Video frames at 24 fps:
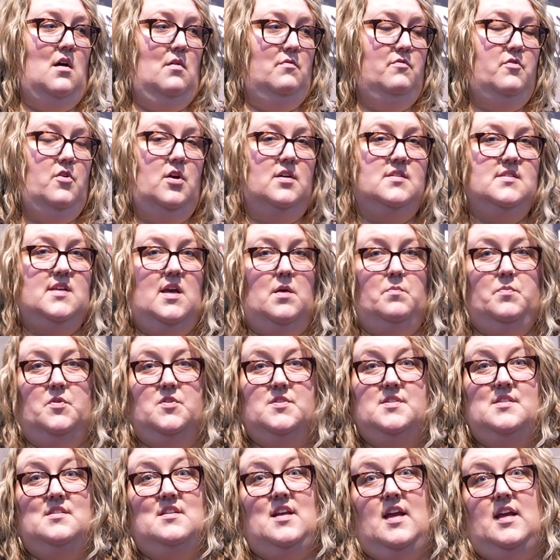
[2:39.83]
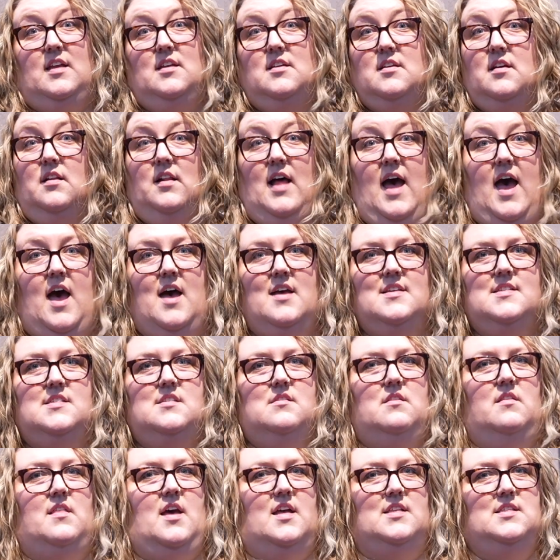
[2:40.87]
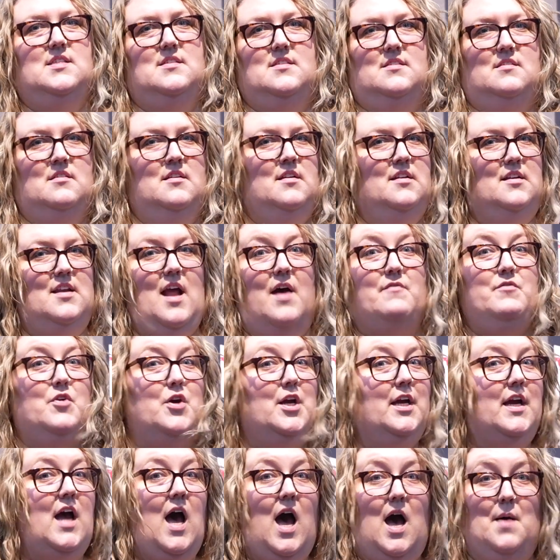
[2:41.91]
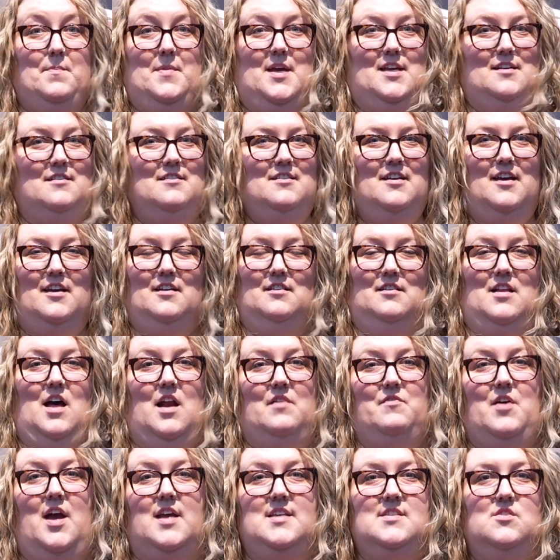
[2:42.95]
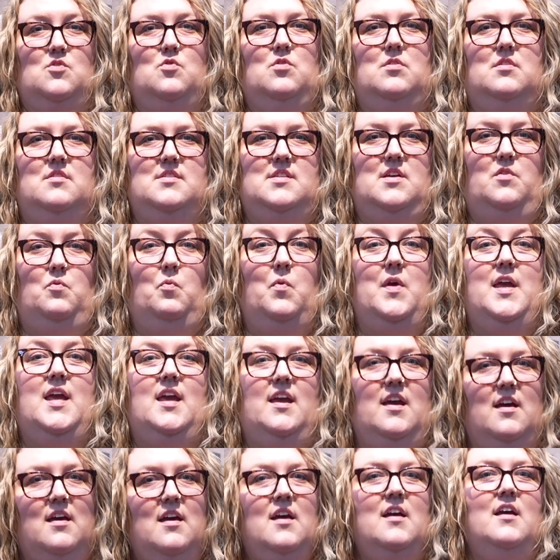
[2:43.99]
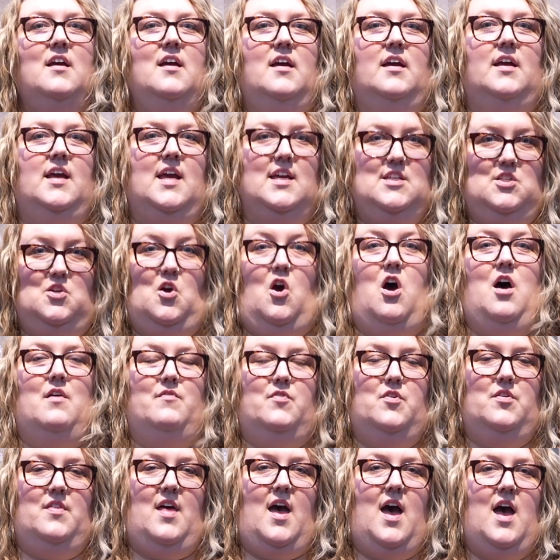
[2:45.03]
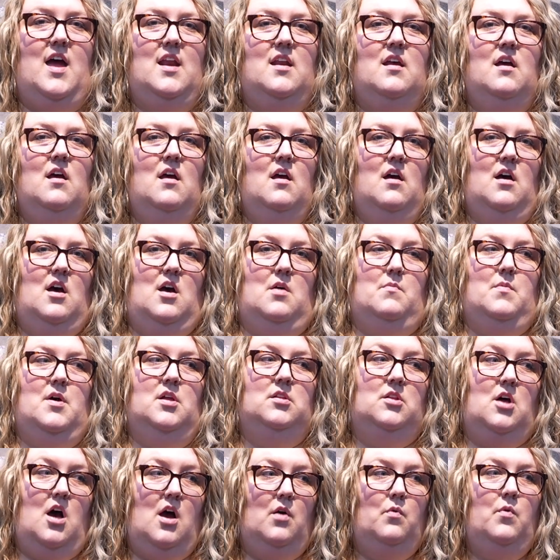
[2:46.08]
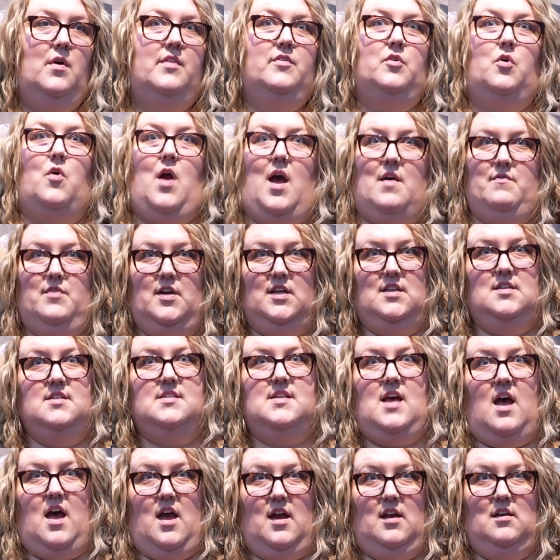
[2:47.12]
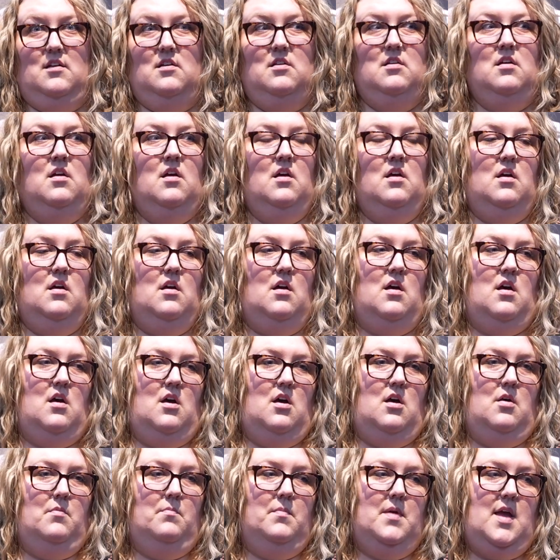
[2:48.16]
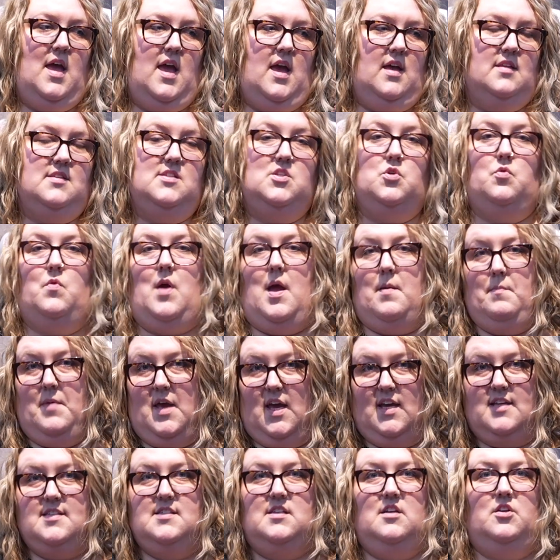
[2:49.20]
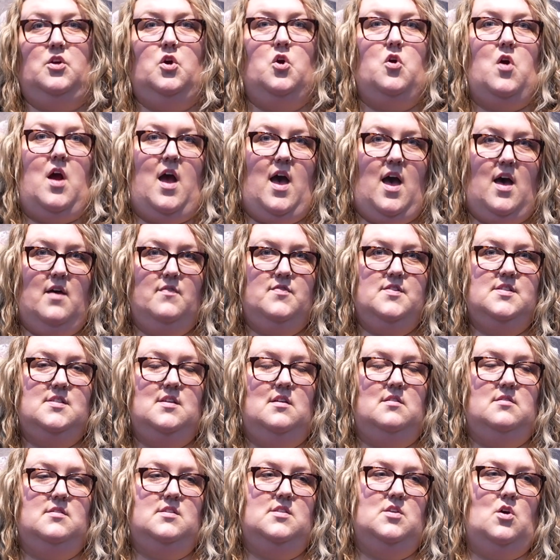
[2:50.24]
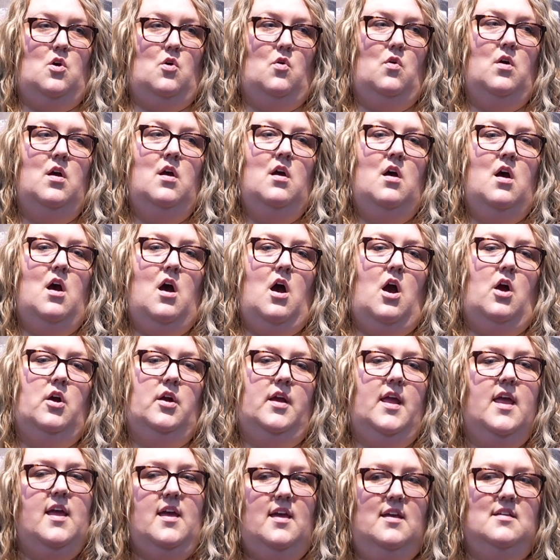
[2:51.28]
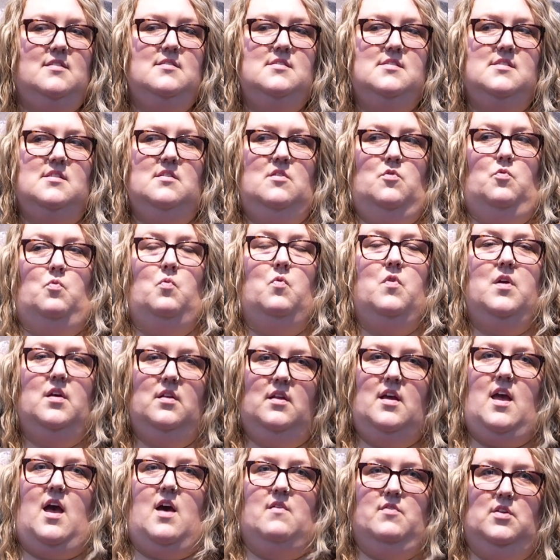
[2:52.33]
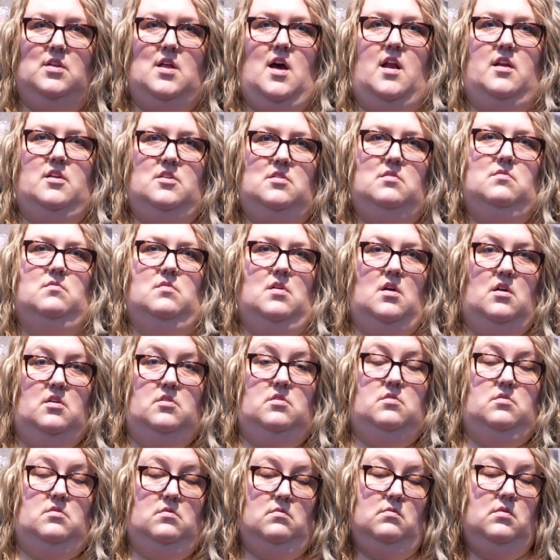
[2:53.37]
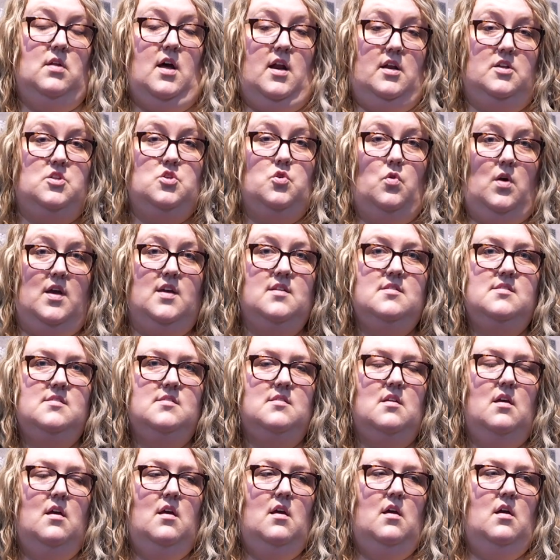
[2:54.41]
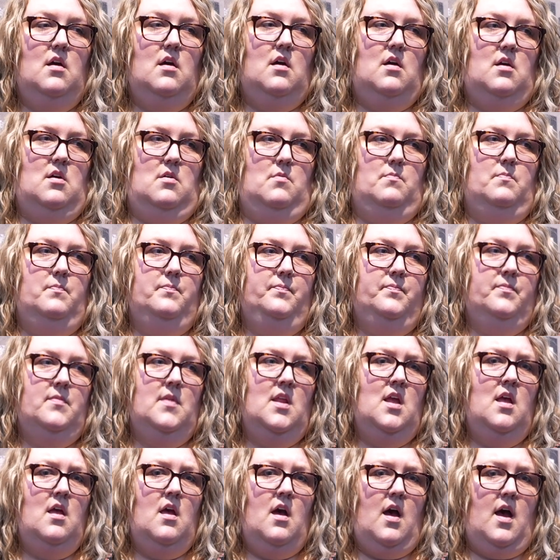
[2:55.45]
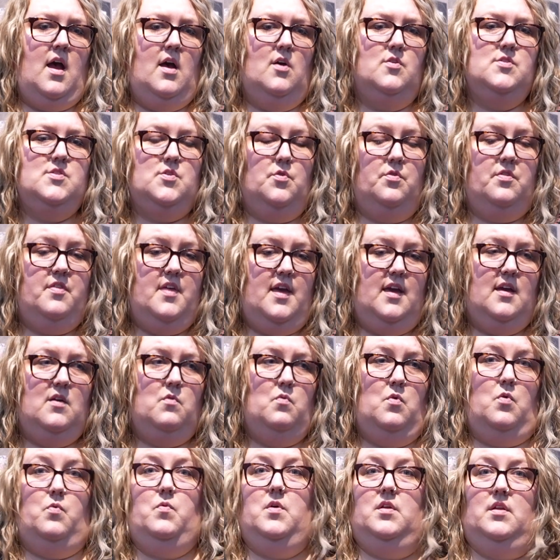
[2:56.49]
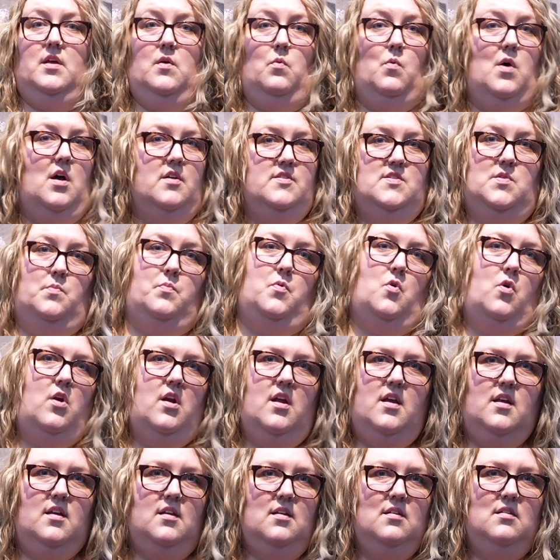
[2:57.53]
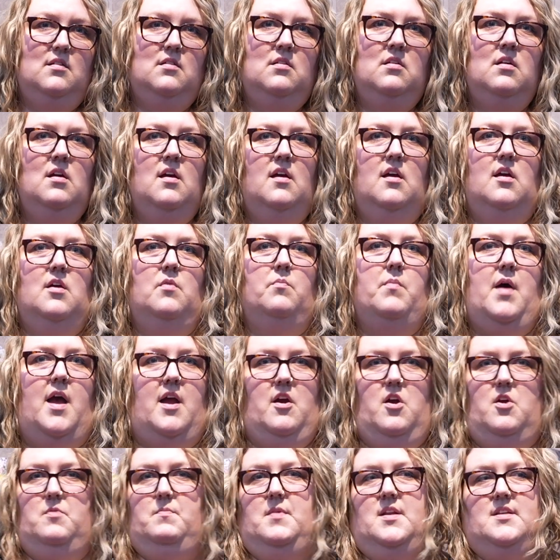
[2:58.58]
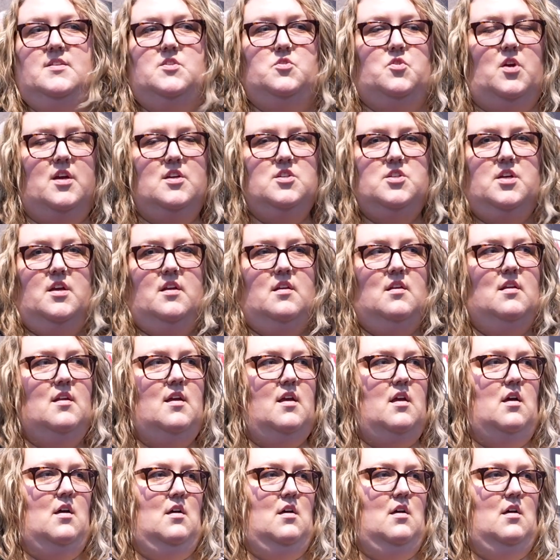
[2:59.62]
For example, stained glass, that's not very common in a lot of high schools, and we get to offer that, along with graphic design and ceramics and crafts. And so our kids really have a lot of choice. I also think we're really well supported by our administration.